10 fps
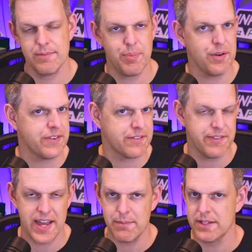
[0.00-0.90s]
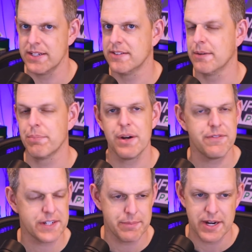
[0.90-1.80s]
perfect families and
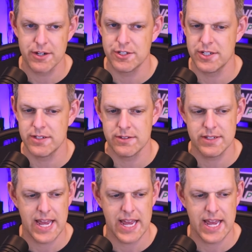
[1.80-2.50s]
perfect marriages.